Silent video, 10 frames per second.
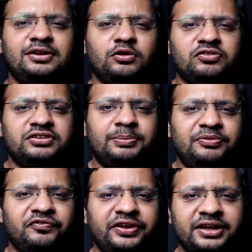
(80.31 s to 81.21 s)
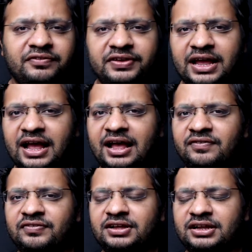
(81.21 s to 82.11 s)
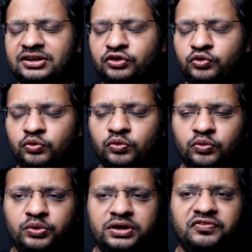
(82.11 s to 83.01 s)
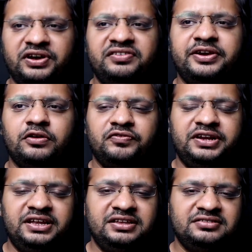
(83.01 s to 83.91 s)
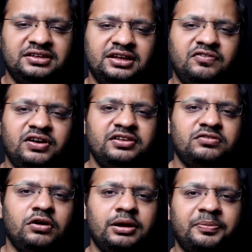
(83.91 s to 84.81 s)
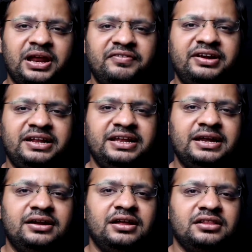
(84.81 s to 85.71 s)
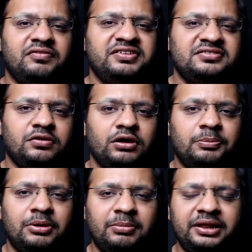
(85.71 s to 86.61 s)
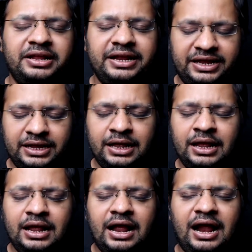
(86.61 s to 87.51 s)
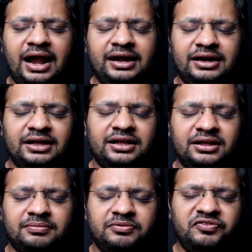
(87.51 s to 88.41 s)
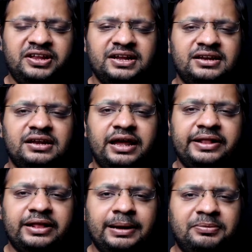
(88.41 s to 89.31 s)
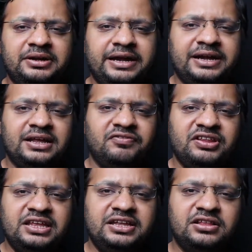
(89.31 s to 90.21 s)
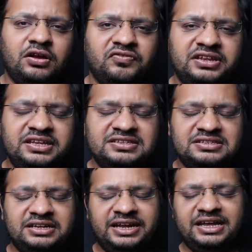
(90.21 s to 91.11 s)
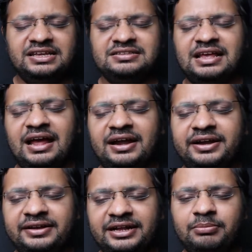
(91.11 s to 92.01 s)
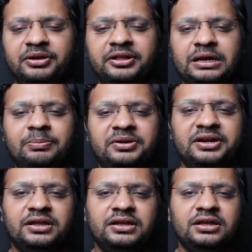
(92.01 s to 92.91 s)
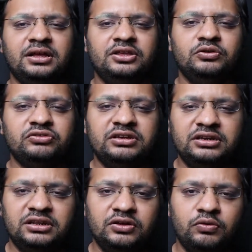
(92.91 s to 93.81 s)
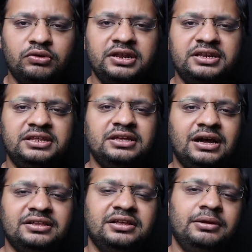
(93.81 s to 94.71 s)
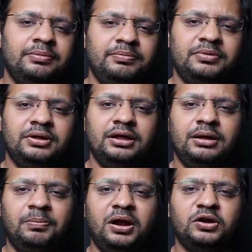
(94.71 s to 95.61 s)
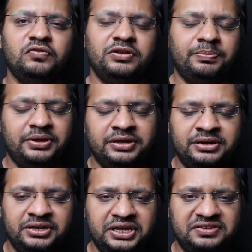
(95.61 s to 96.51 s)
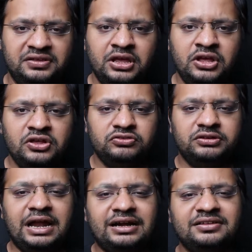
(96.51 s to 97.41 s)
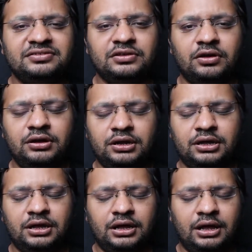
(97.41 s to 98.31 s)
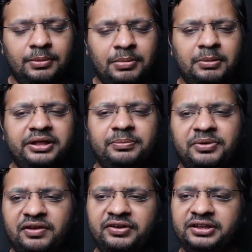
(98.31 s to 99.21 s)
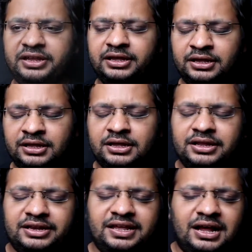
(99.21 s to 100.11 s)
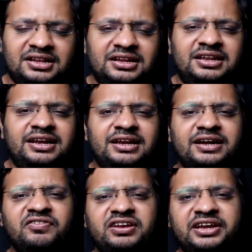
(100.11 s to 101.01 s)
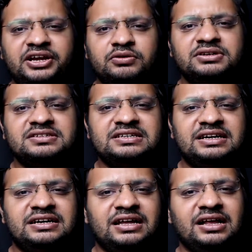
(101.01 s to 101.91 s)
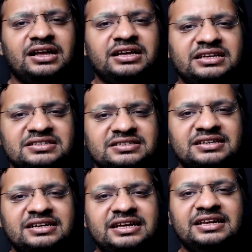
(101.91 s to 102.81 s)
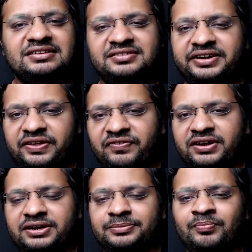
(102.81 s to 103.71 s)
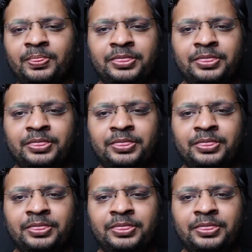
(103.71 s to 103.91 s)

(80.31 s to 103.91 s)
a concept where we have uh, two different set of keys. Uh, one is called a private key and the other one is called a public key and uh, we can encrypt data with either of these keys and it can be decrypted uh, using only the other uh, part of the pair yes so that is your uh, public and private key the other thing that we need to understand uh, is a tls certificate